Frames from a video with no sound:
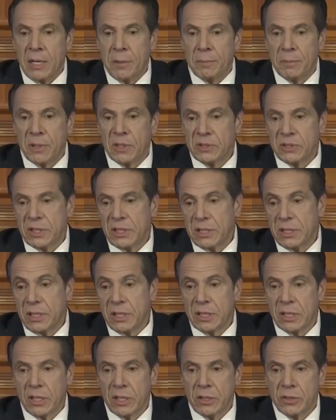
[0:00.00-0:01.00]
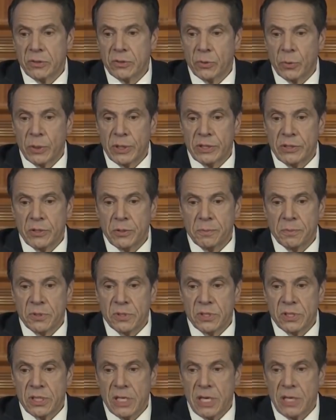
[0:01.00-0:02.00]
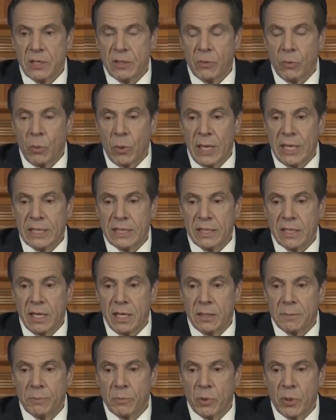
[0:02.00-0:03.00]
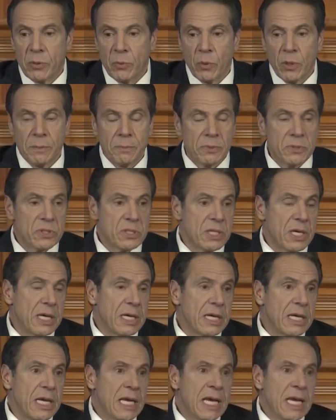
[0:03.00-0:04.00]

multi, none other 22%, white 9.1%.